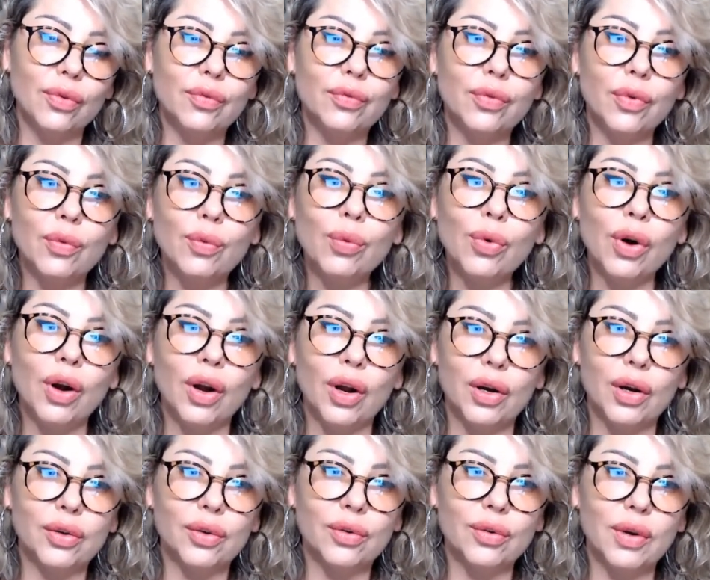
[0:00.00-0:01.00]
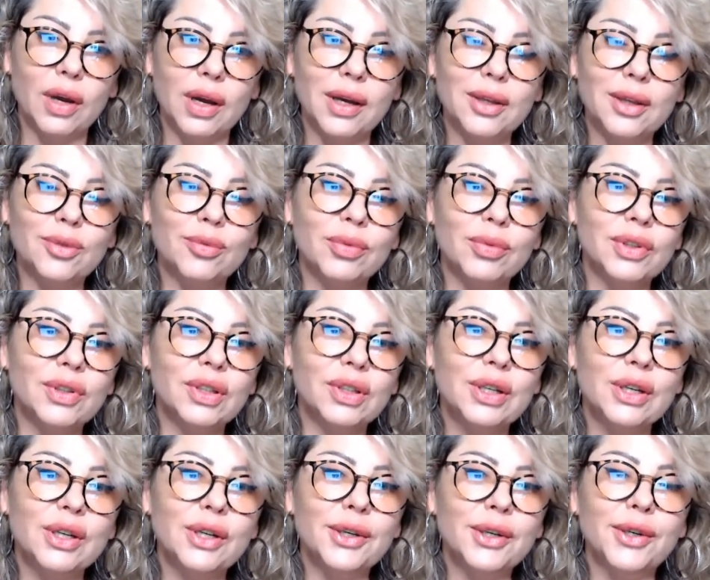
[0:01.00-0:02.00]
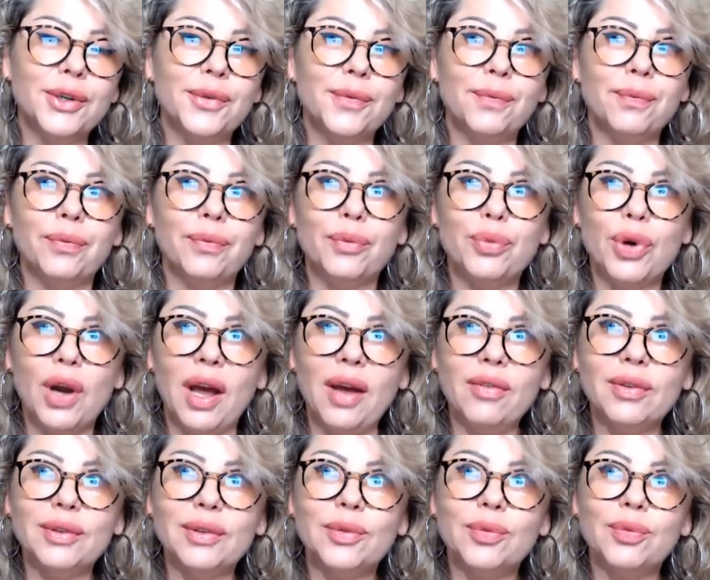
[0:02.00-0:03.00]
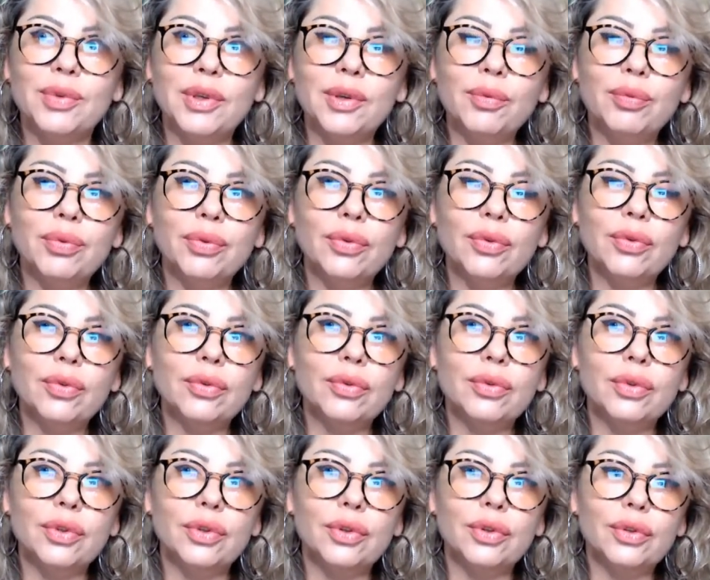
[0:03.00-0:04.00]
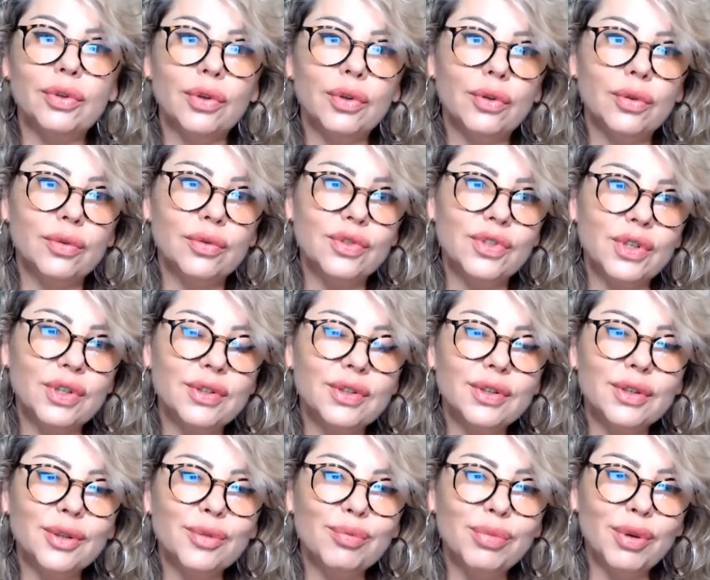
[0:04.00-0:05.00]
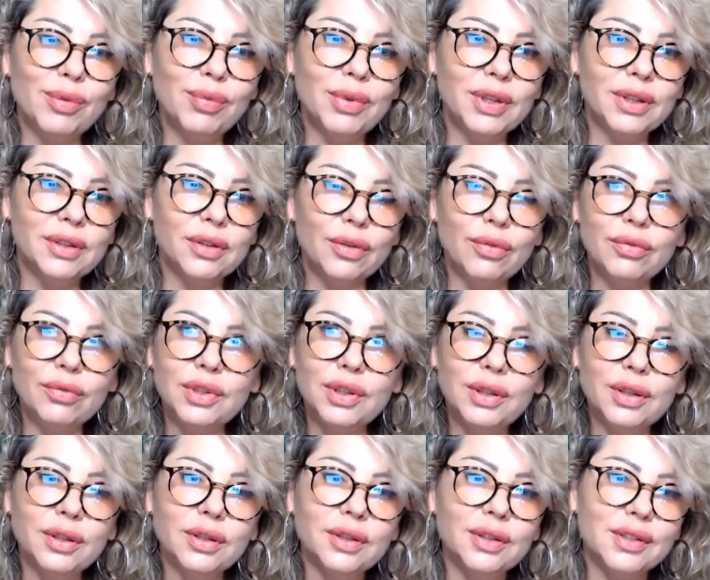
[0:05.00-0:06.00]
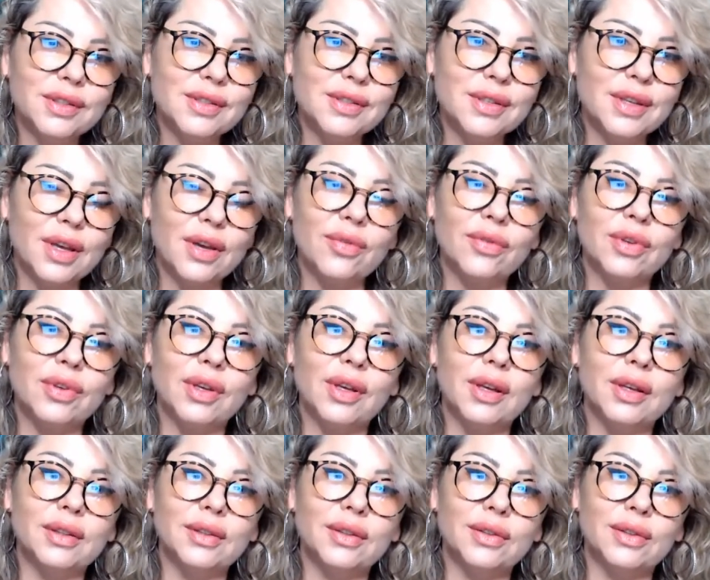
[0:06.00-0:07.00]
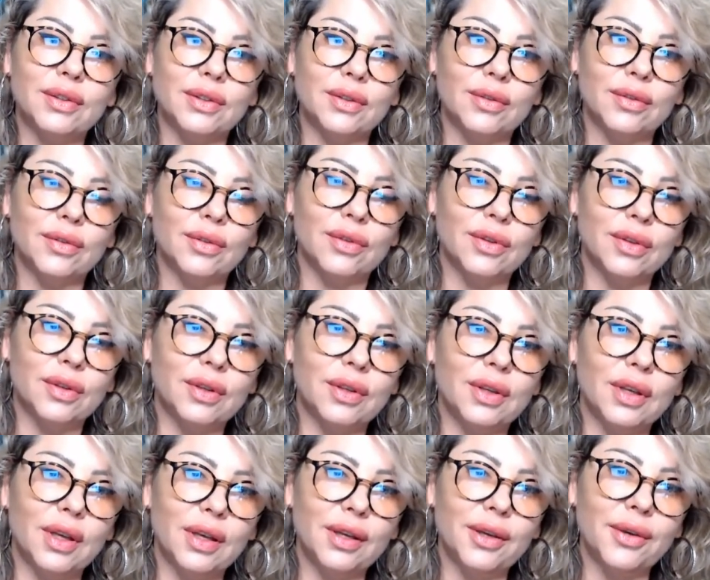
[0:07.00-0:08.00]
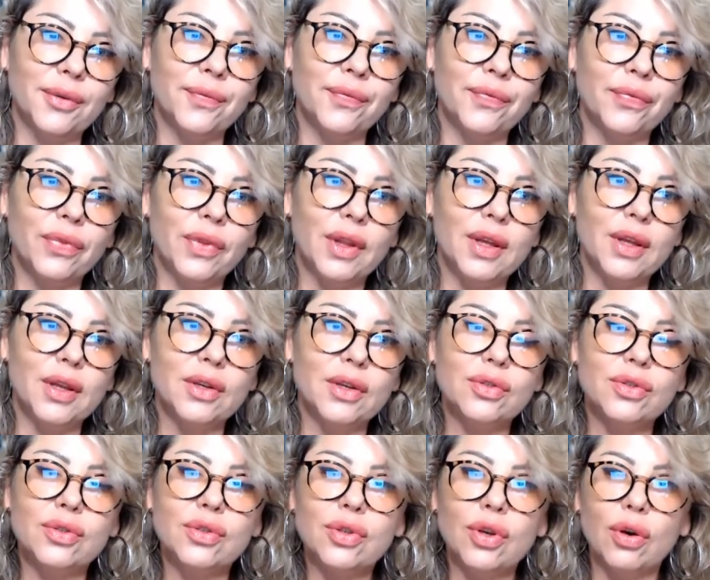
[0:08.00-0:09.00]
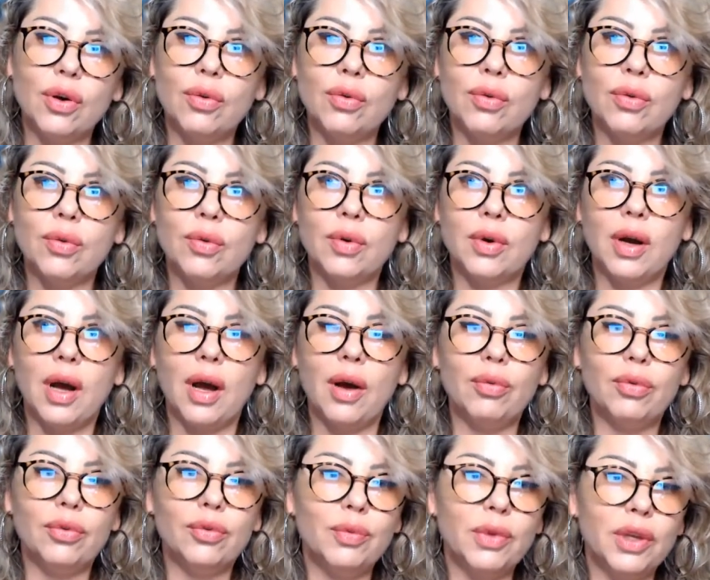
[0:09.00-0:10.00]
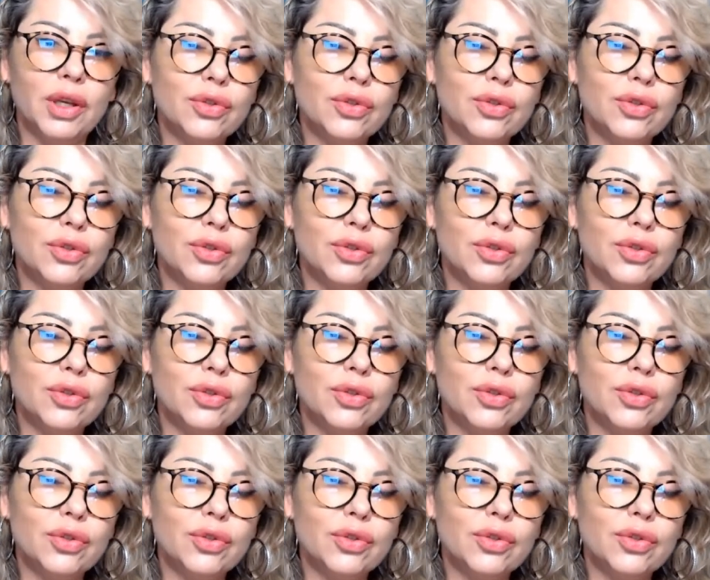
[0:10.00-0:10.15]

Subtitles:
work, right? But private people, general public don't need this heavy editing. Okay, so I will make